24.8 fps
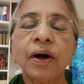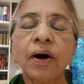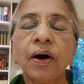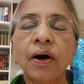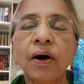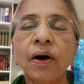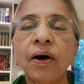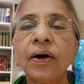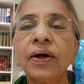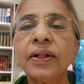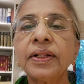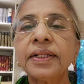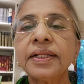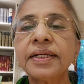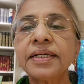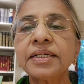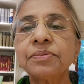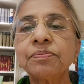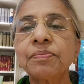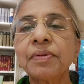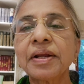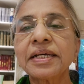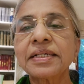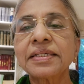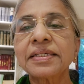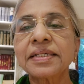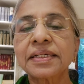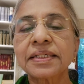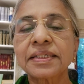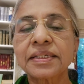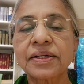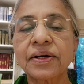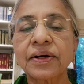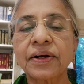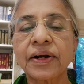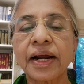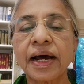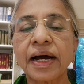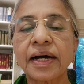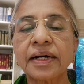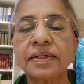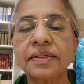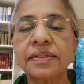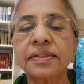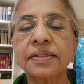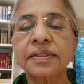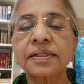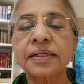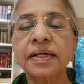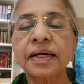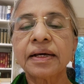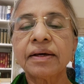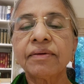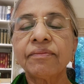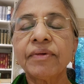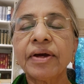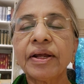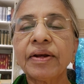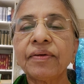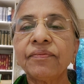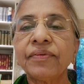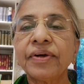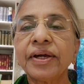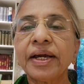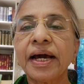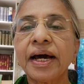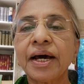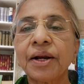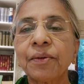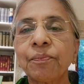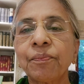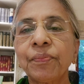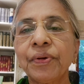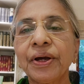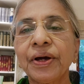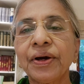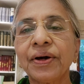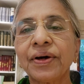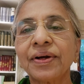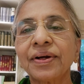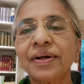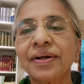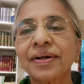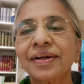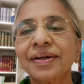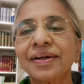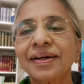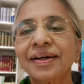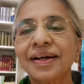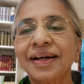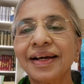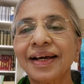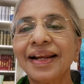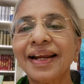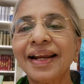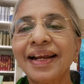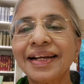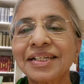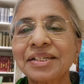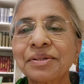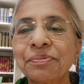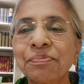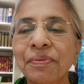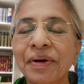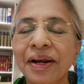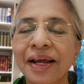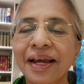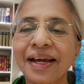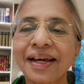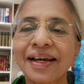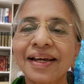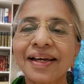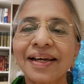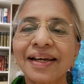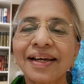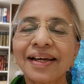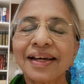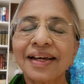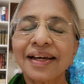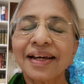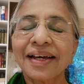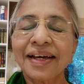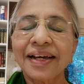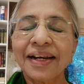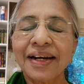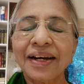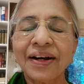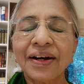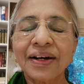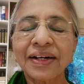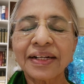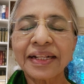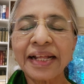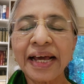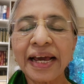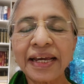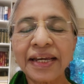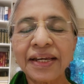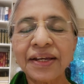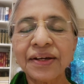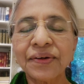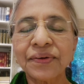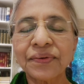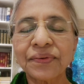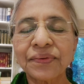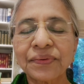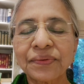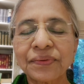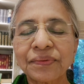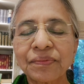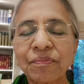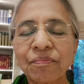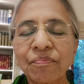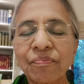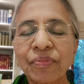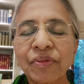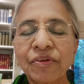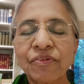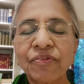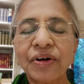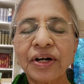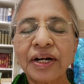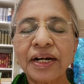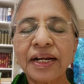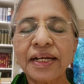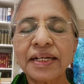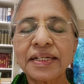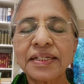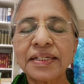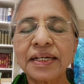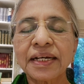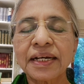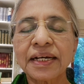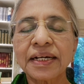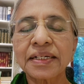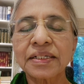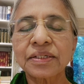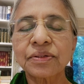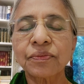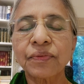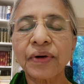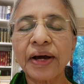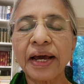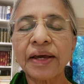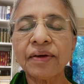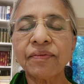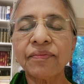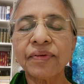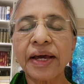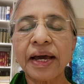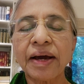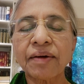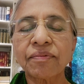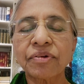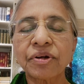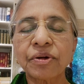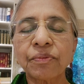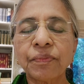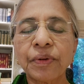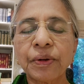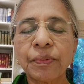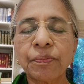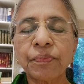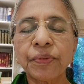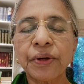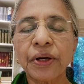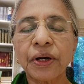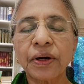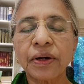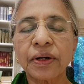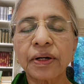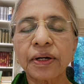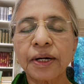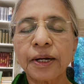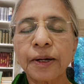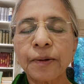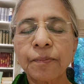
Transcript: All these blessings are ours when we are pure. Let's pray. Lord, thank you for teaching us why we have to be pure.